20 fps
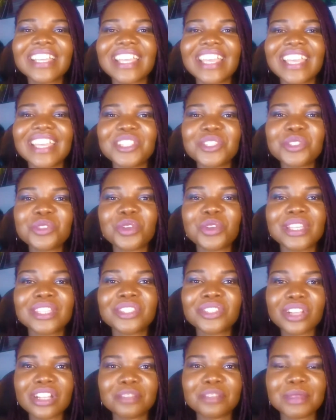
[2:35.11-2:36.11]
And so he
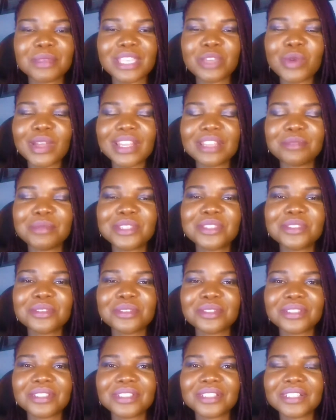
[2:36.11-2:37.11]
told me he wanted me
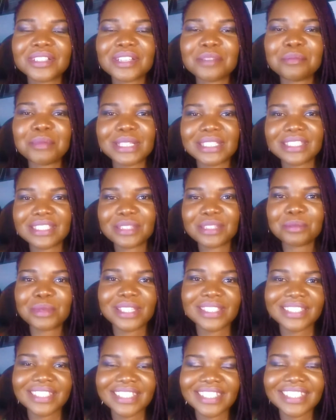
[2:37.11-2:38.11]
to
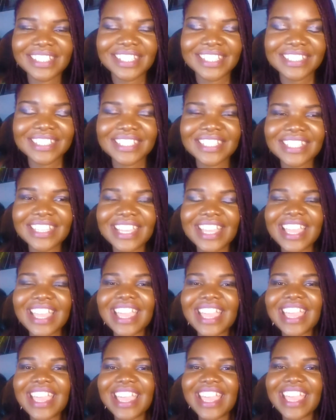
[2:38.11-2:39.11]
participate in it.
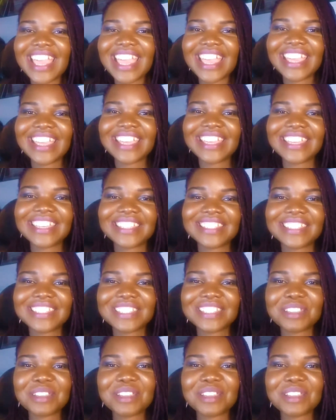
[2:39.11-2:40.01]
And